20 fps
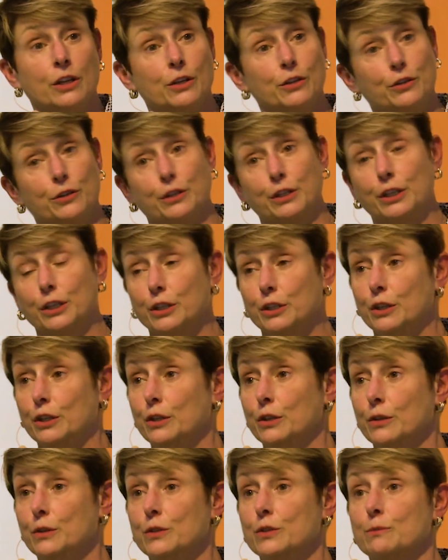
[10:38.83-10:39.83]
you're going to
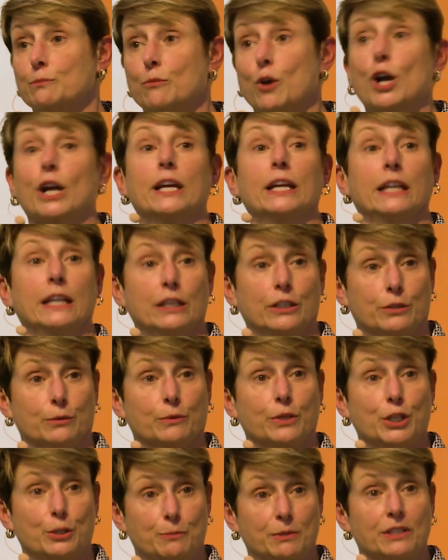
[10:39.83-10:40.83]
use marketing to
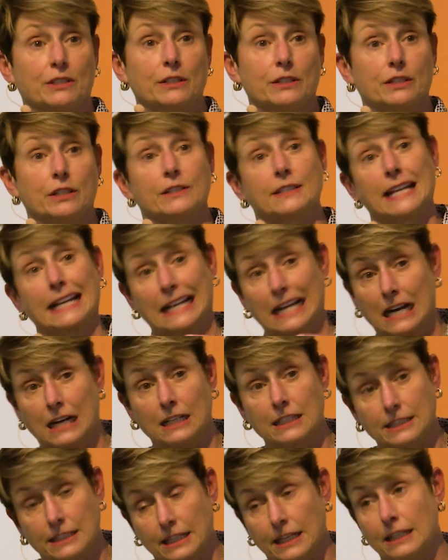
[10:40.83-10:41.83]
reach businesses and
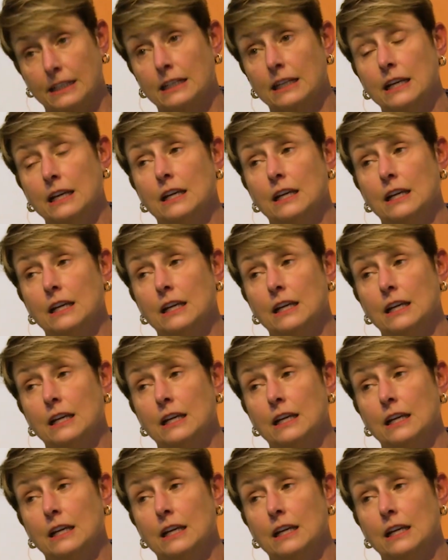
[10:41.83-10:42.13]
content.